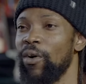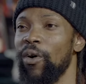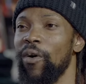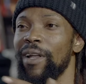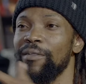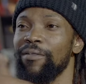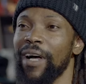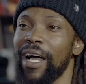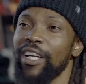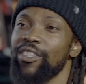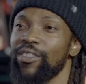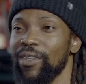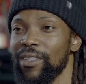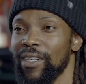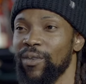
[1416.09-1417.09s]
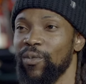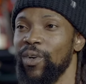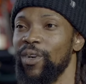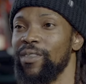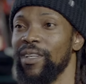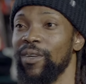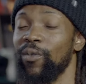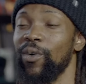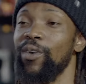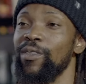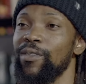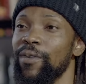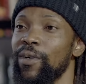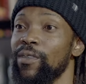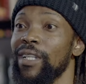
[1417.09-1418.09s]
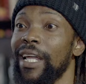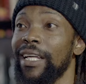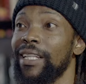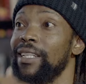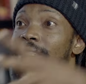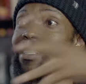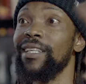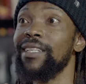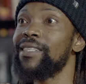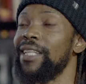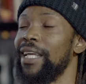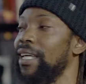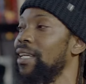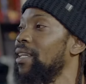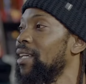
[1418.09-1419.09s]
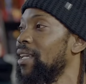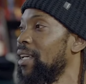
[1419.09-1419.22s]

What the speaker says: go and fire shots at Willz, and Willz feels like there's this thing.